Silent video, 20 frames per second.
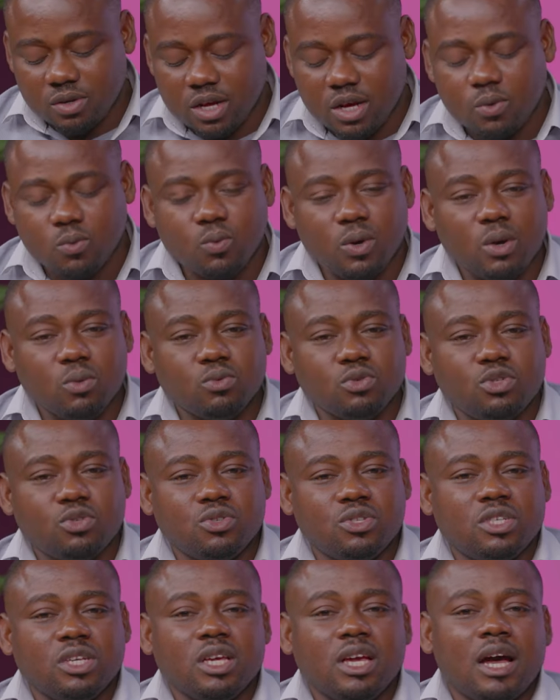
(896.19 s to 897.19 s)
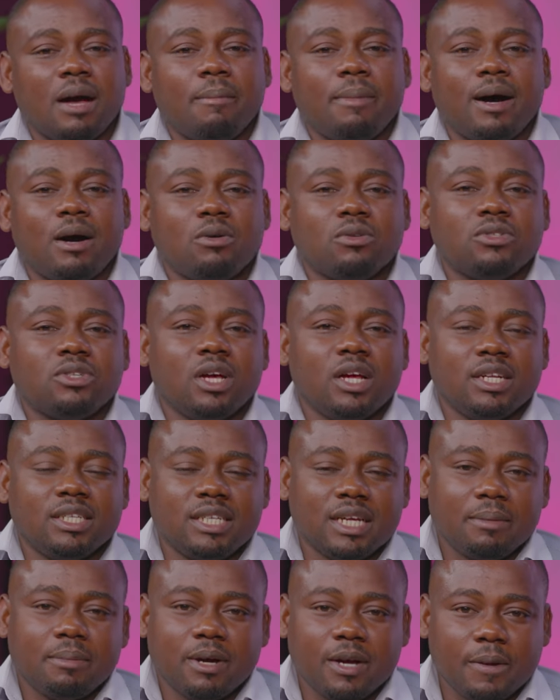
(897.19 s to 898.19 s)
what would you say about
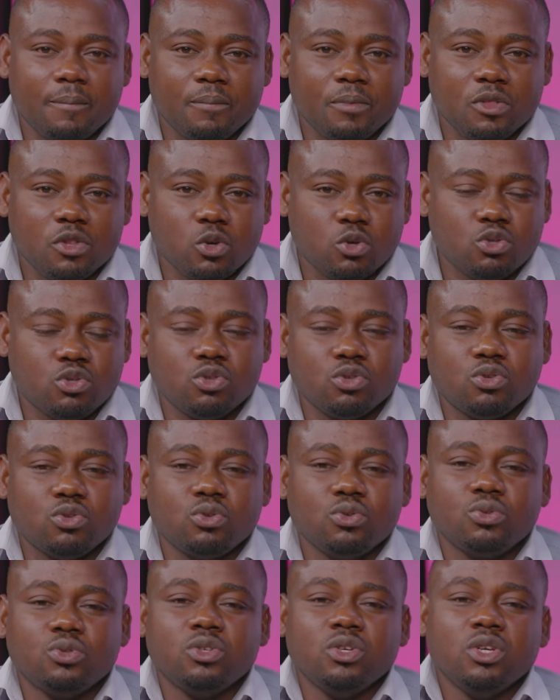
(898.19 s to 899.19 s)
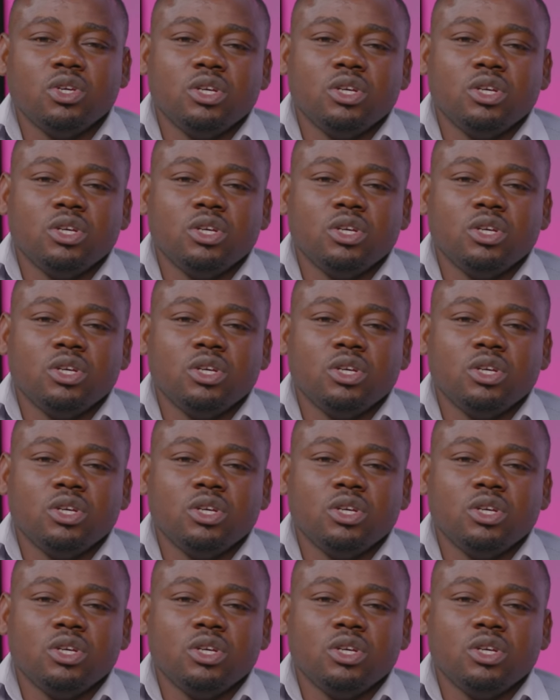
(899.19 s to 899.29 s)
daba.school?